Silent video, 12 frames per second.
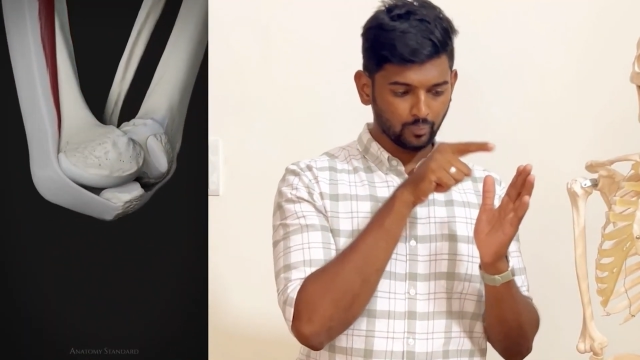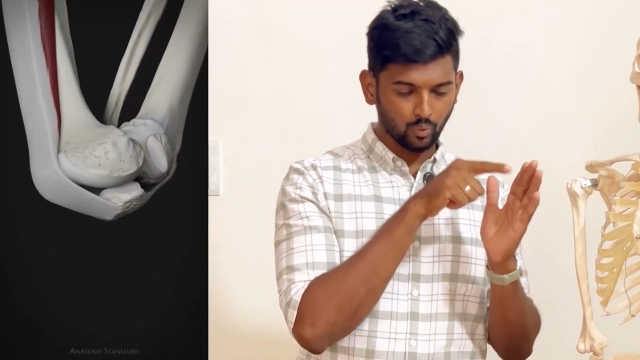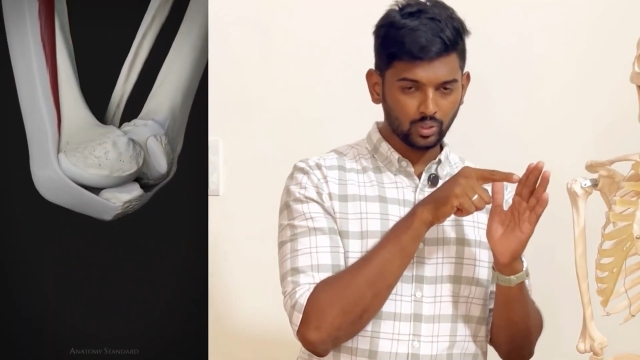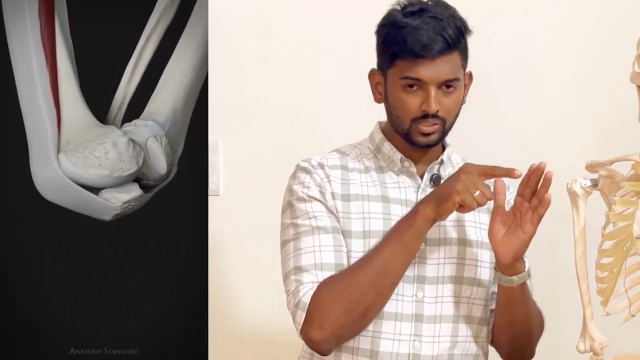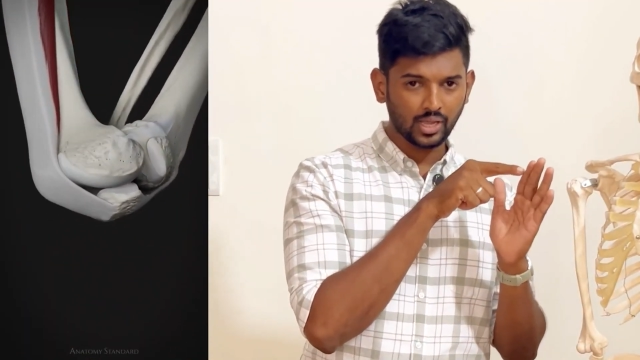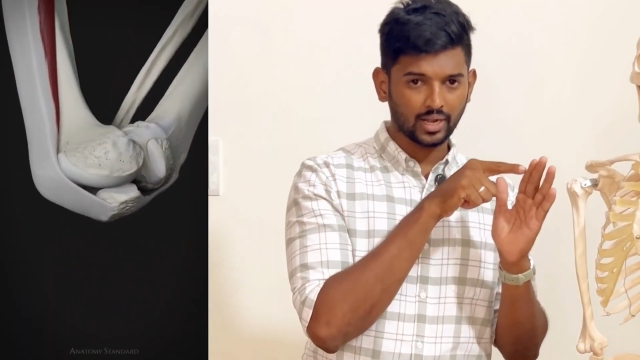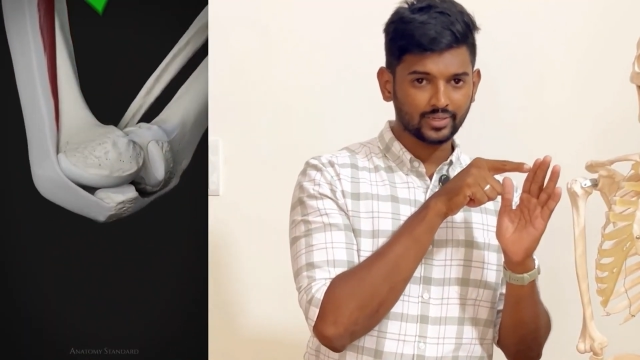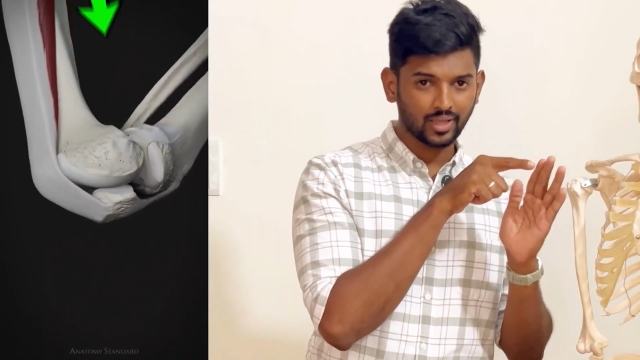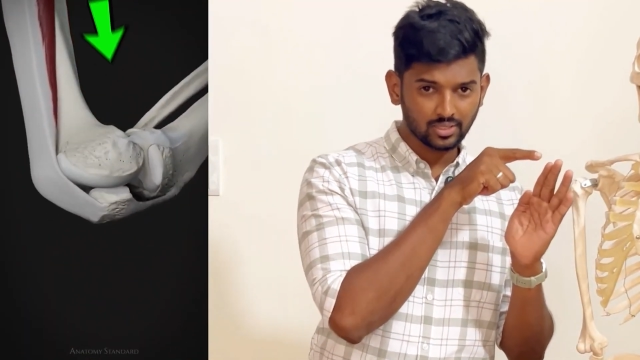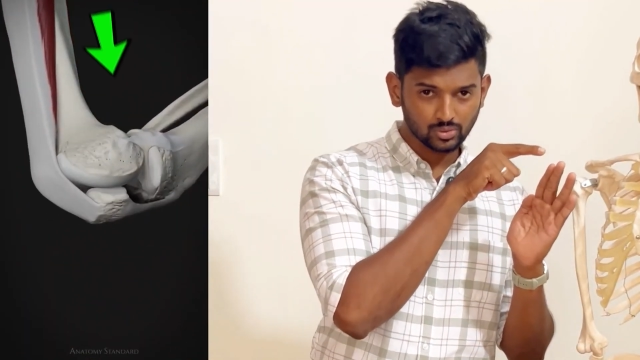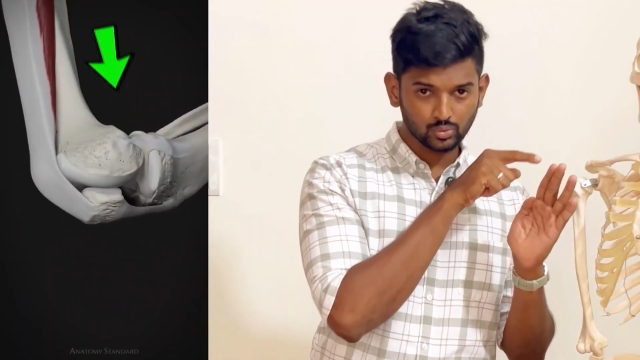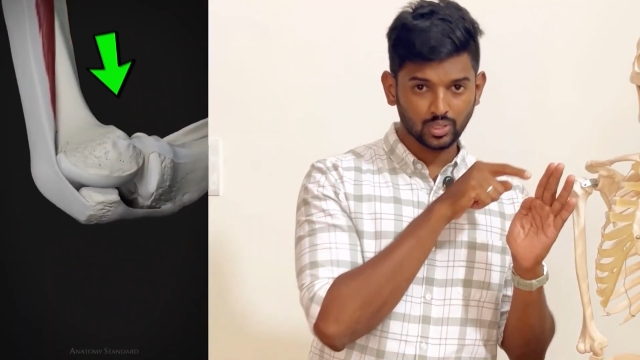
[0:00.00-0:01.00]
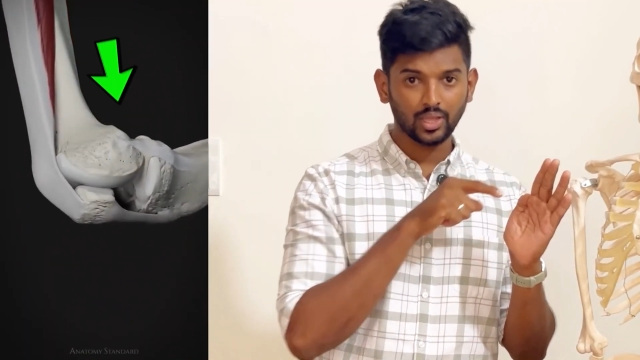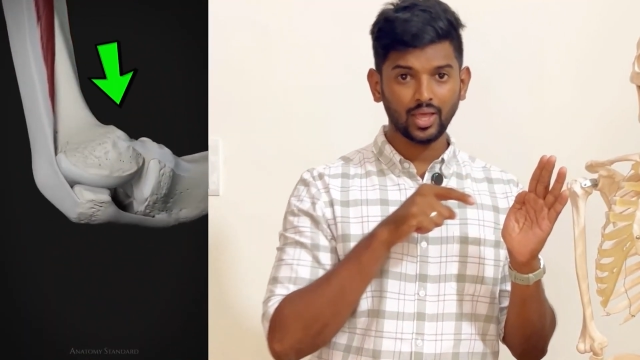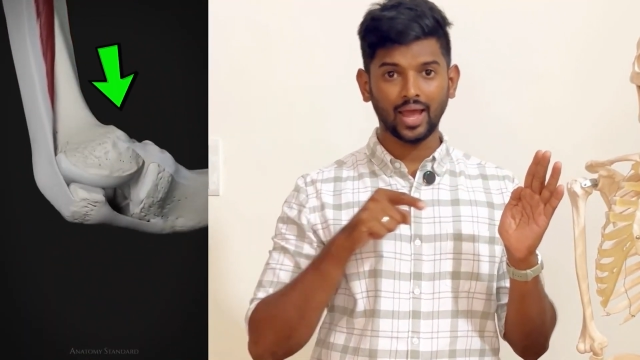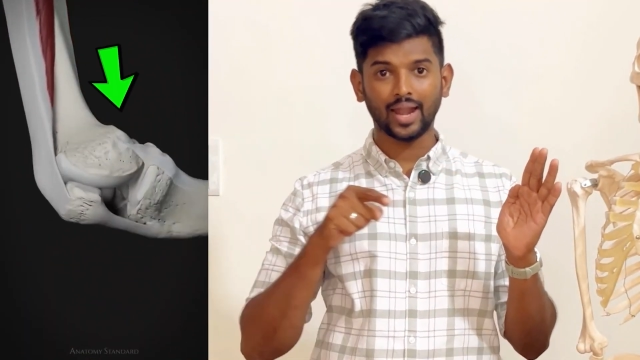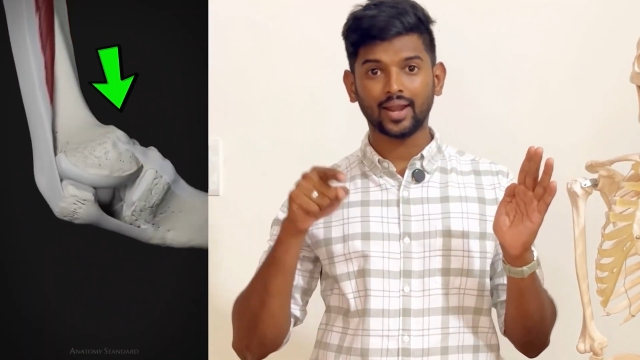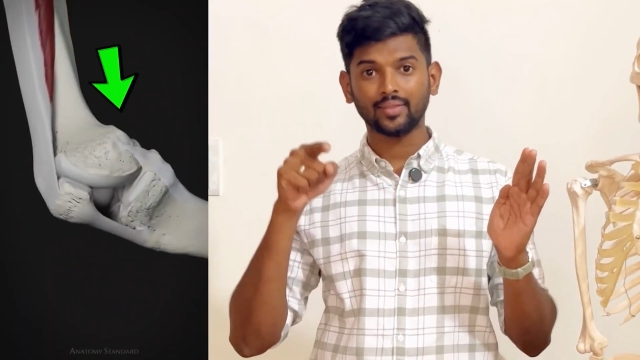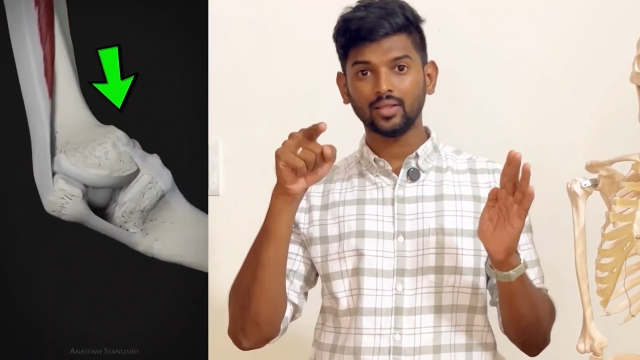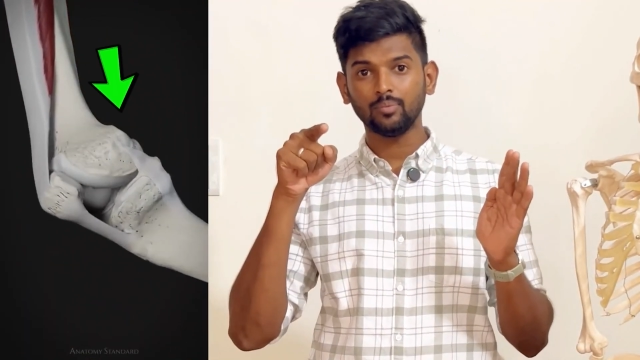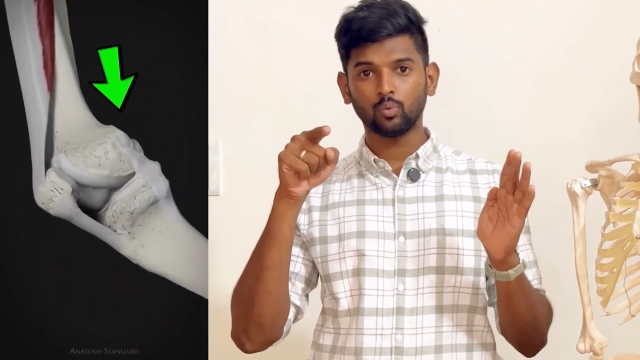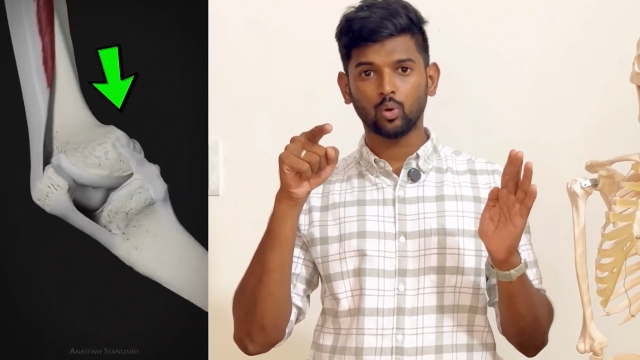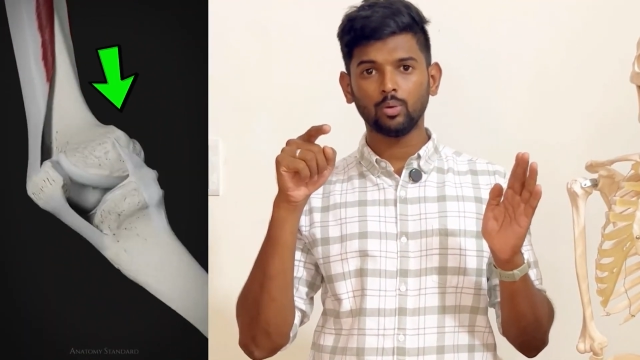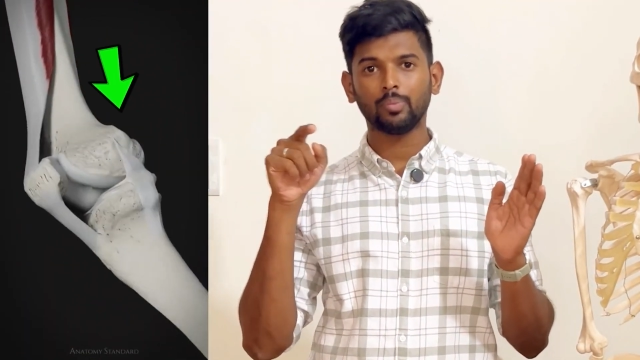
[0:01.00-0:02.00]
bone is attached to the another
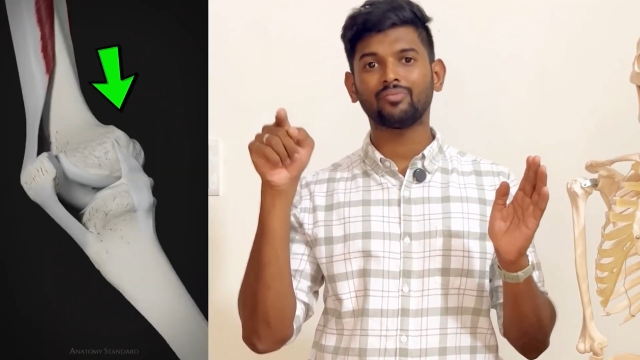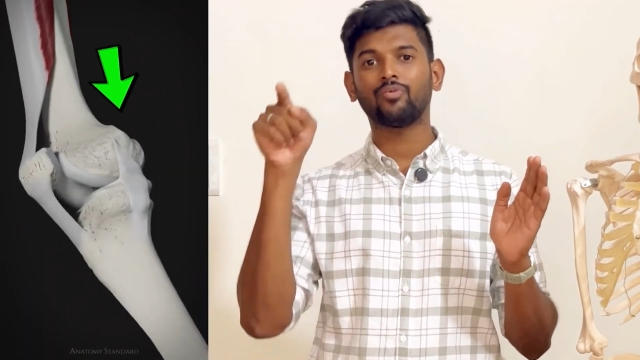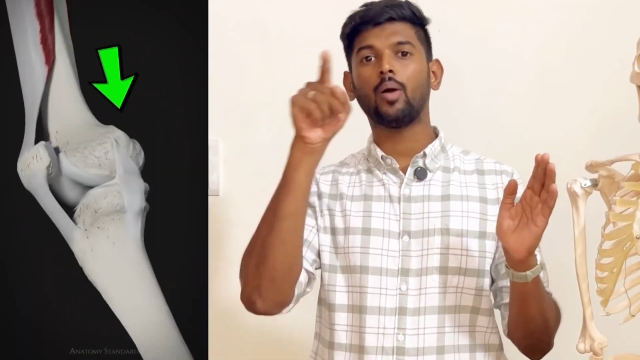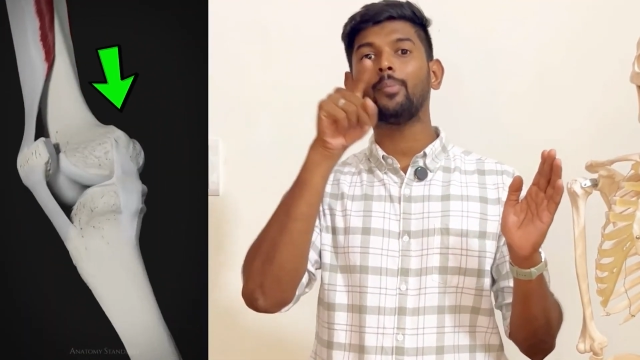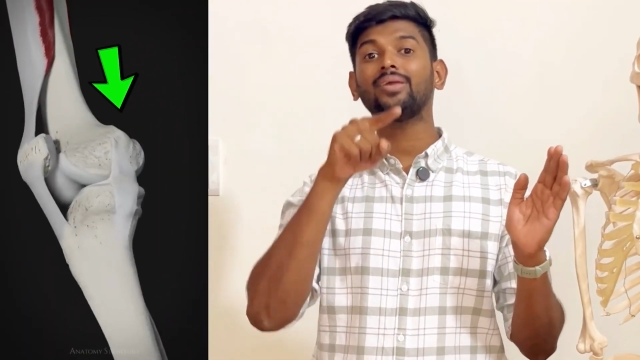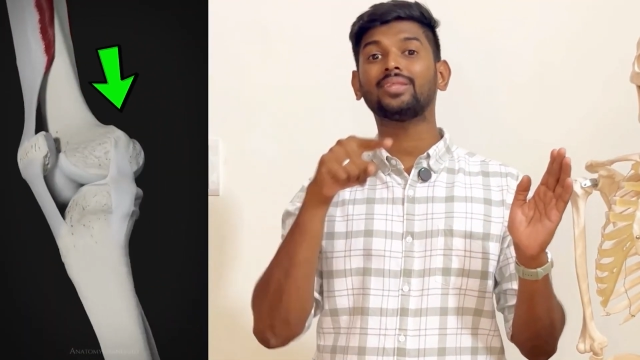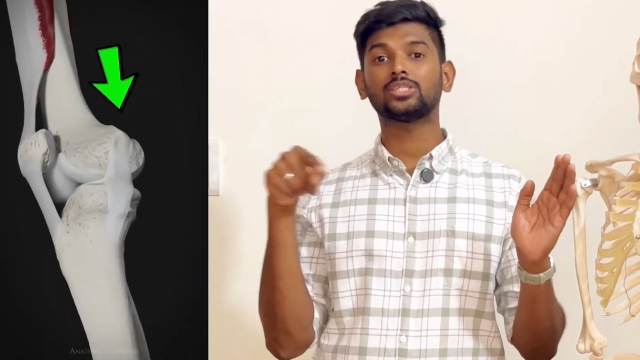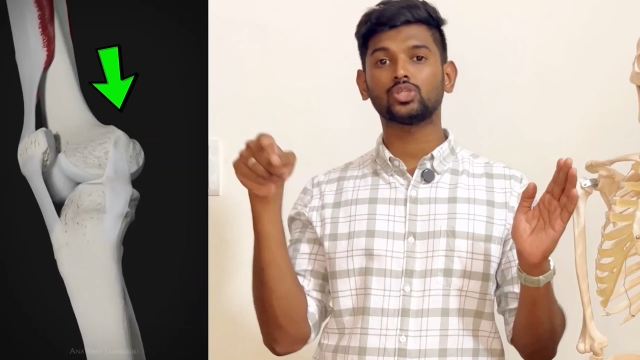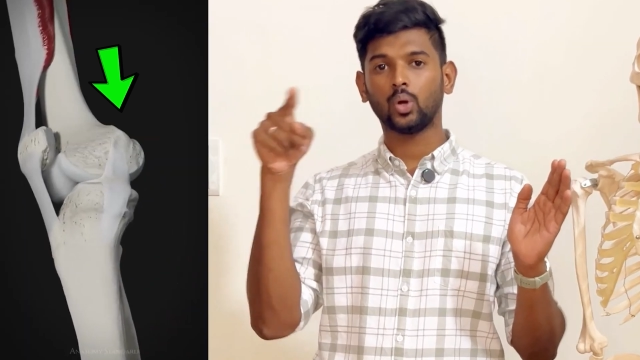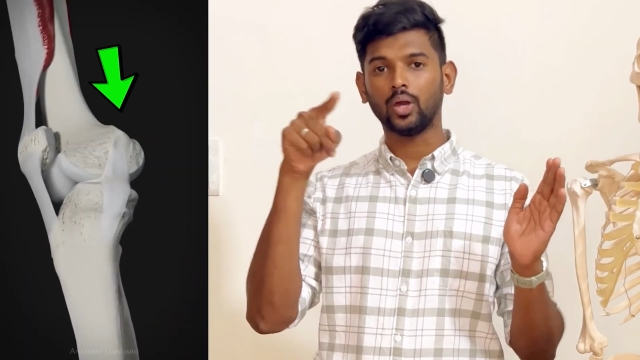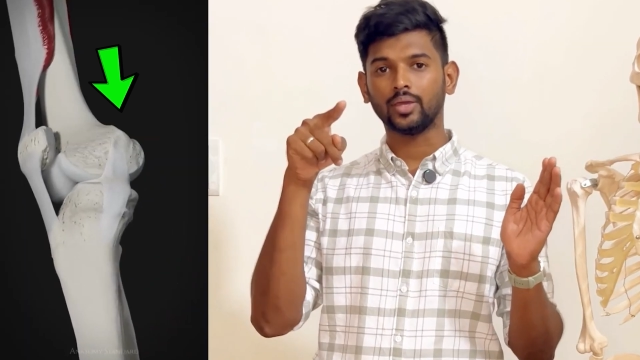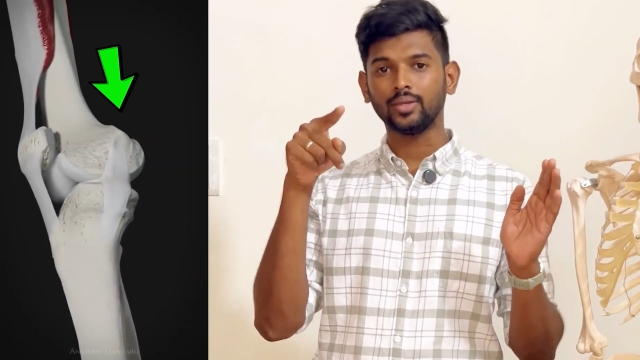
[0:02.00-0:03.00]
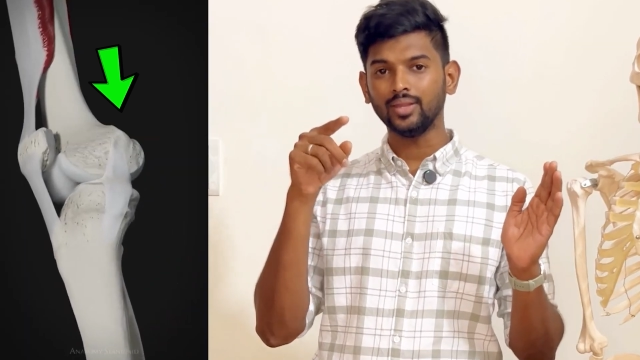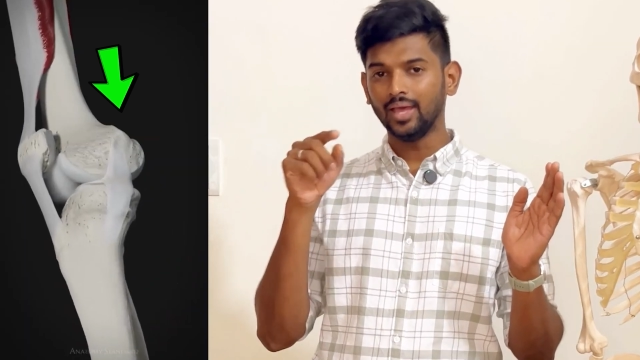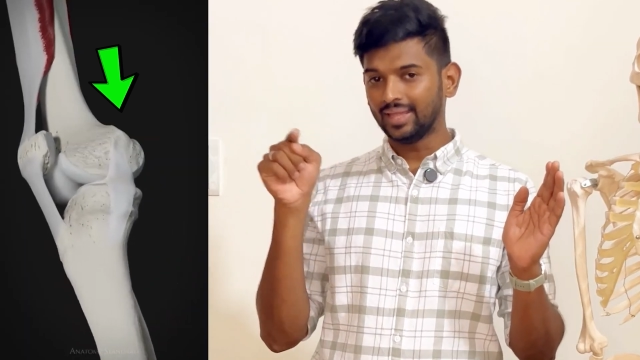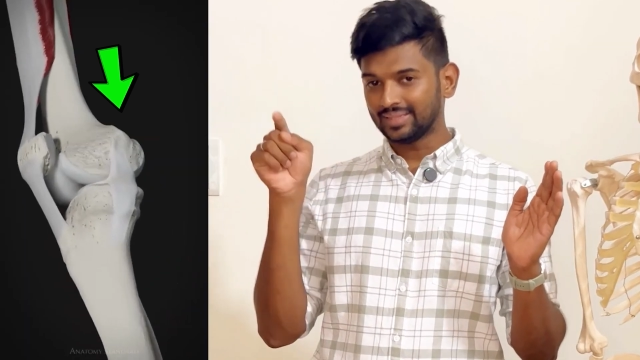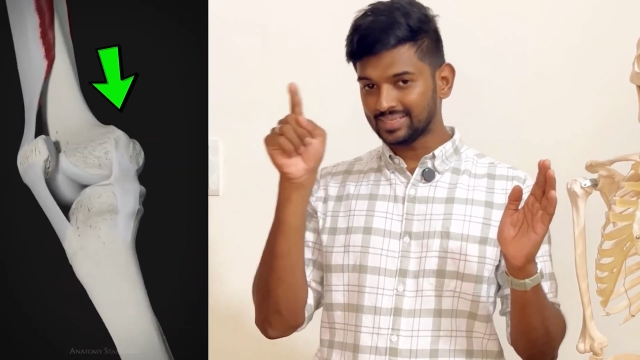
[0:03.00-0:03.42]
bone by forming the joint